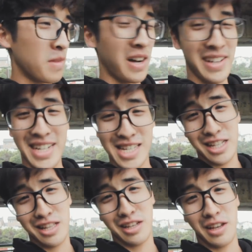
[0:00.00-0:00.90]
on
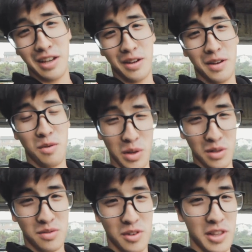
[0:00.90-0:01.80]
decent looking
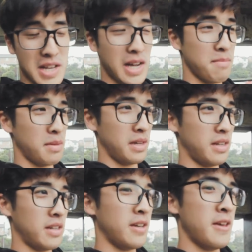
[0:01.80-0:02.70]
wheels for the time being.